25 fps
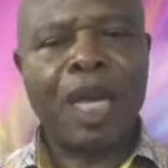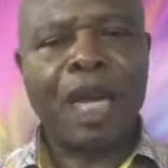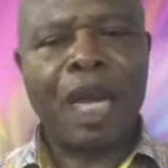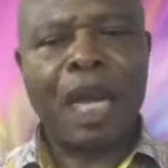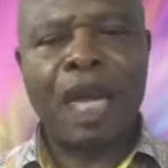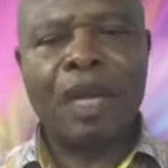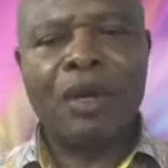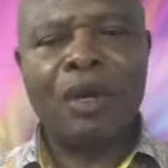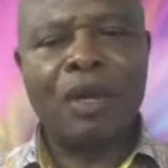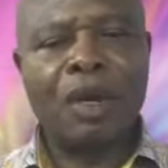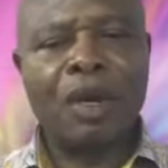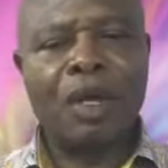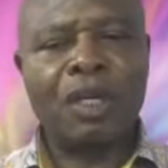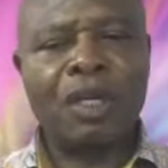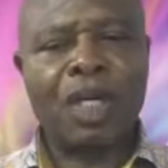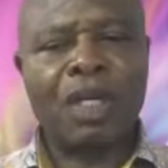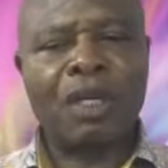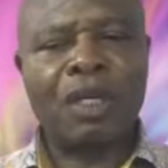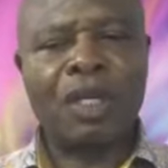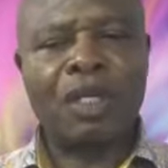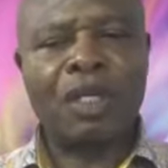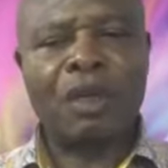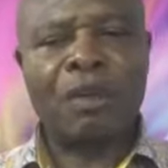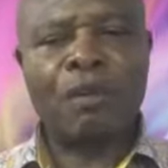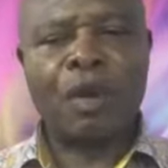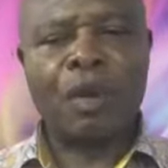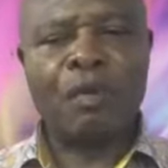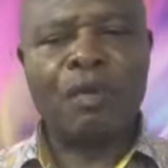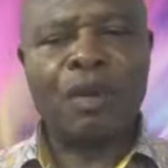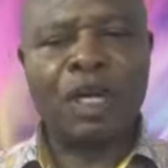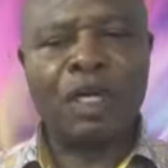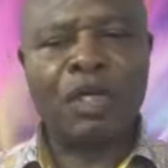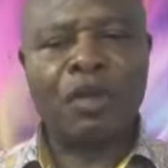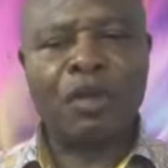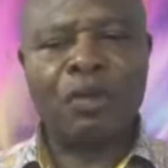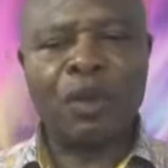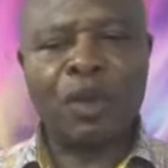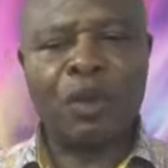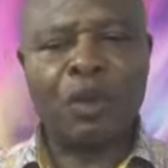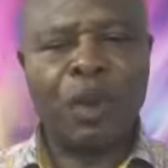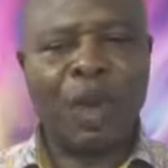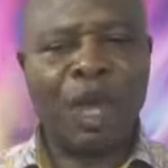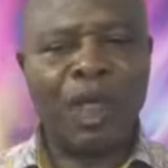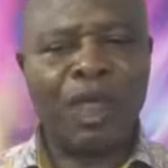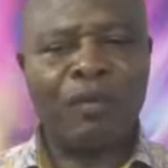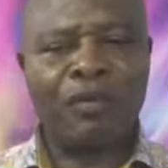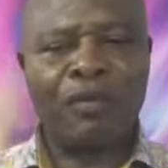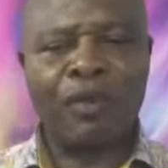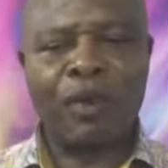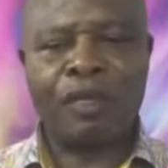I know this is the moment you've been
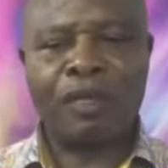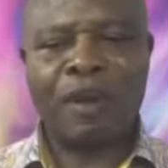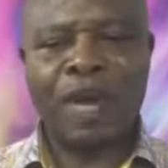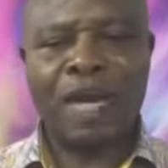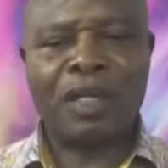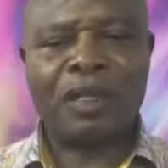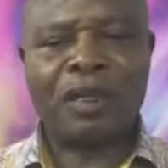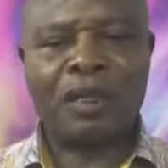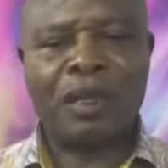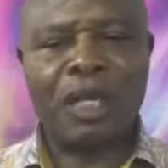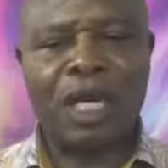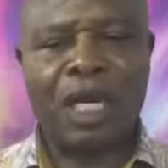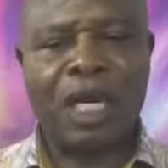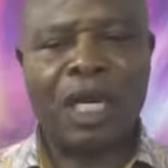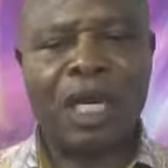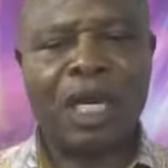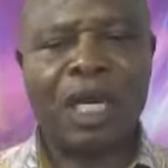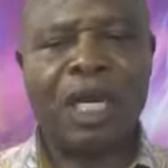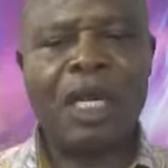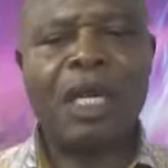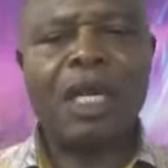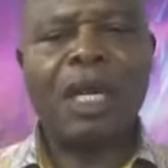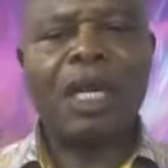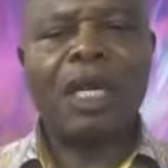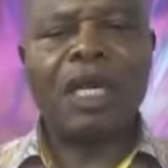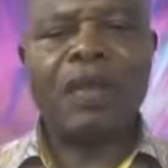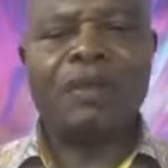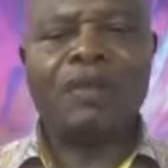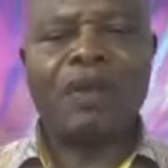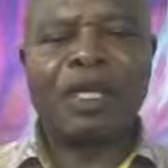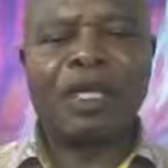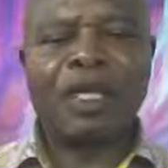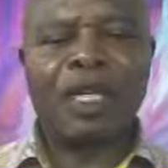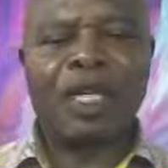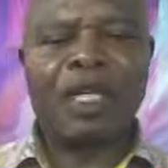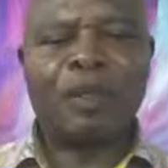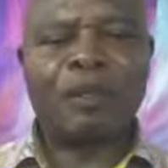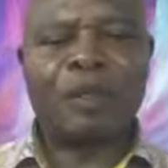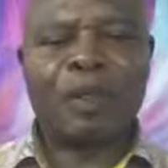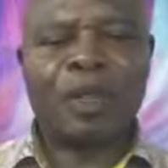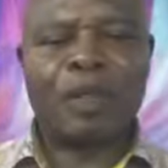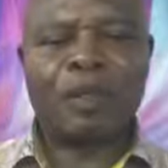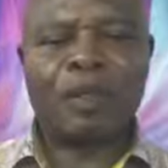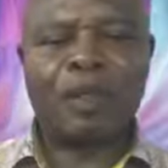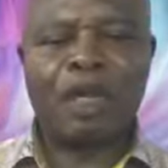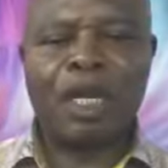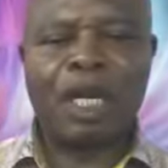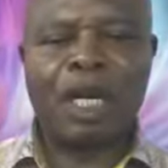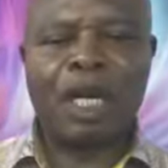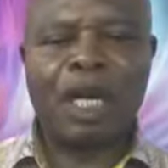waiting for Petronella, Evangelist
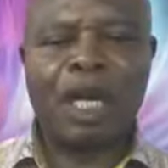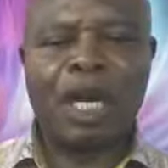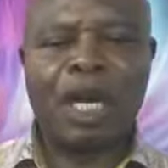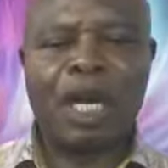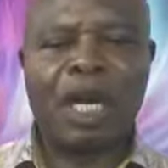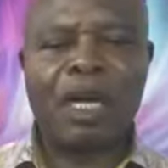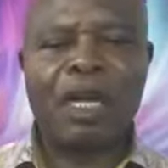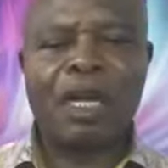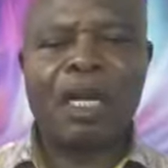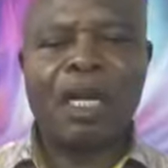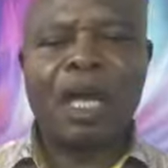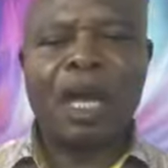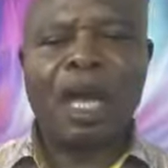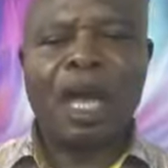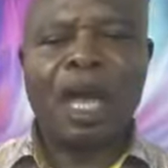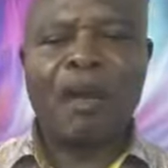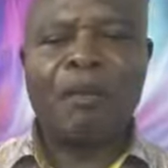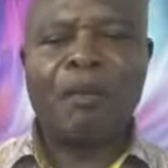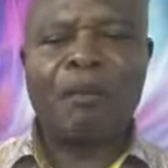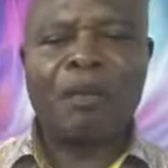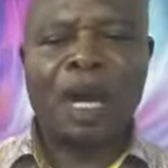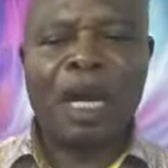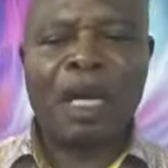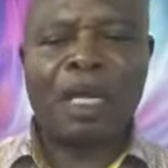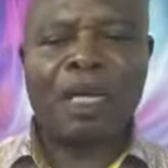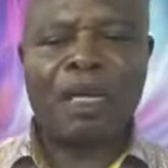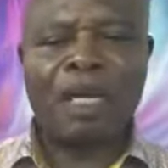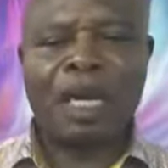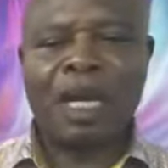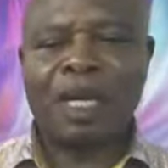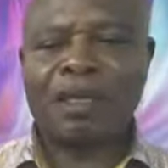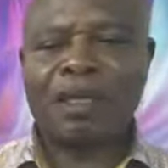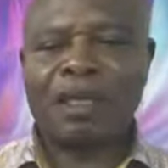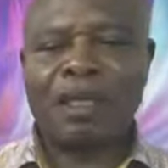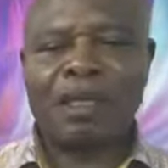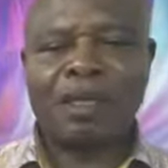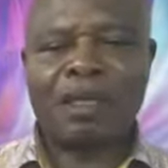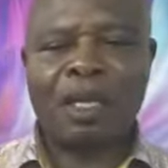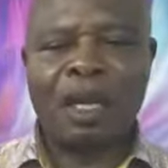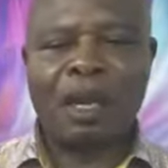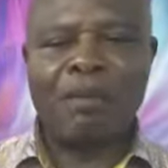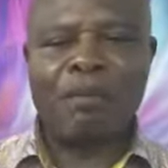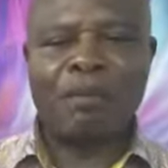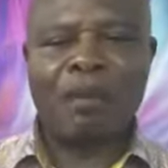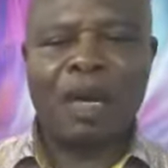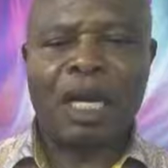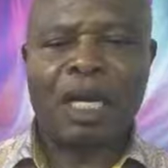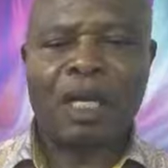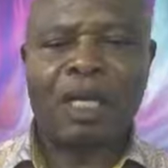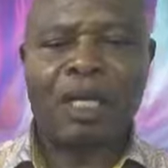Petronella, Amanda, Sister
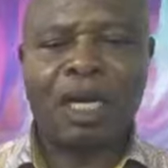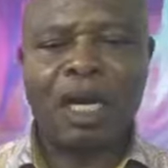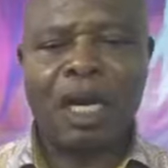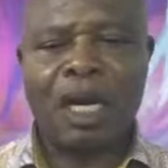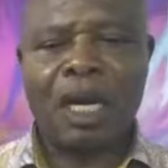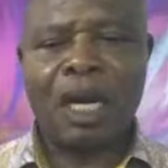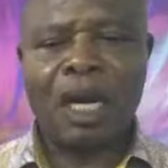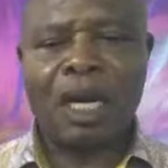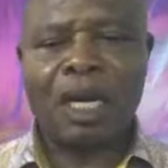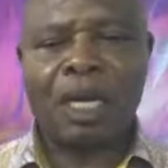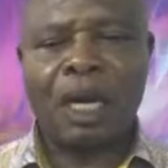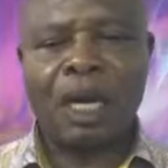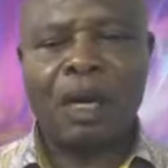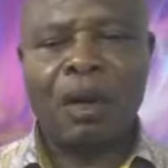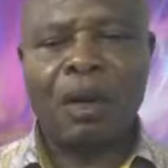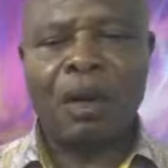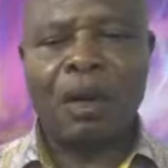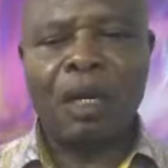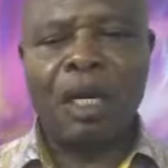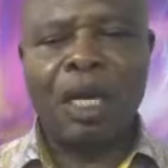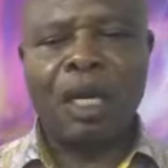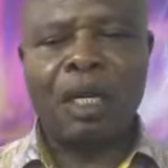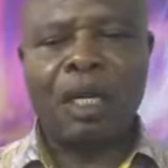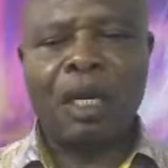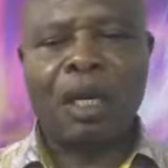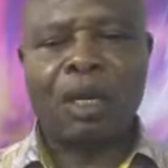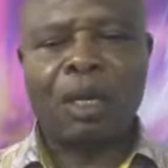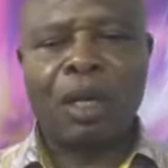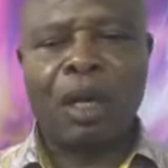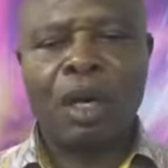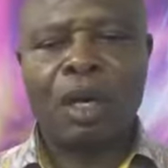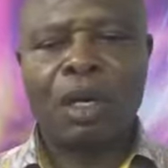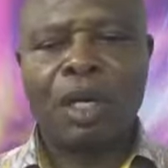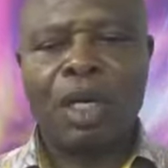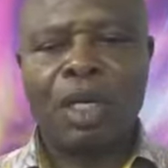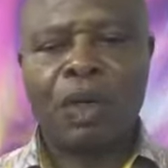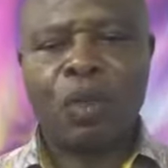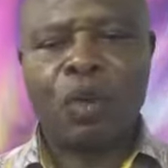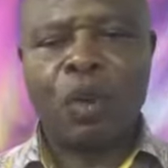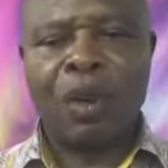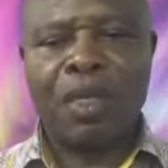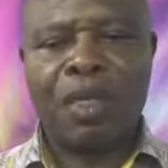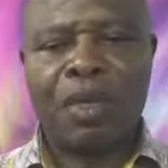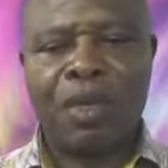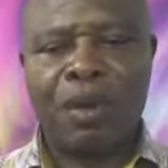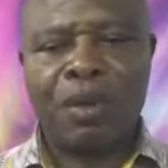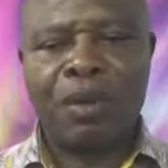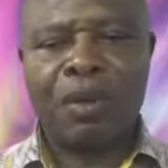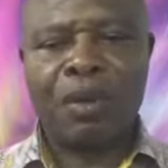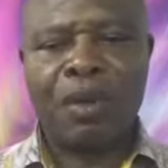Amanda, hallelujah, the Lord is with
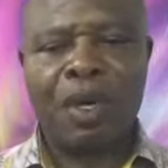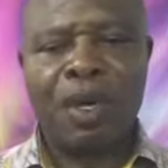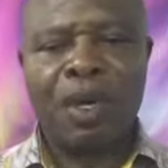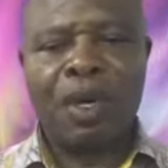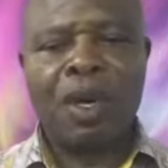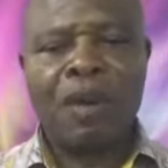you.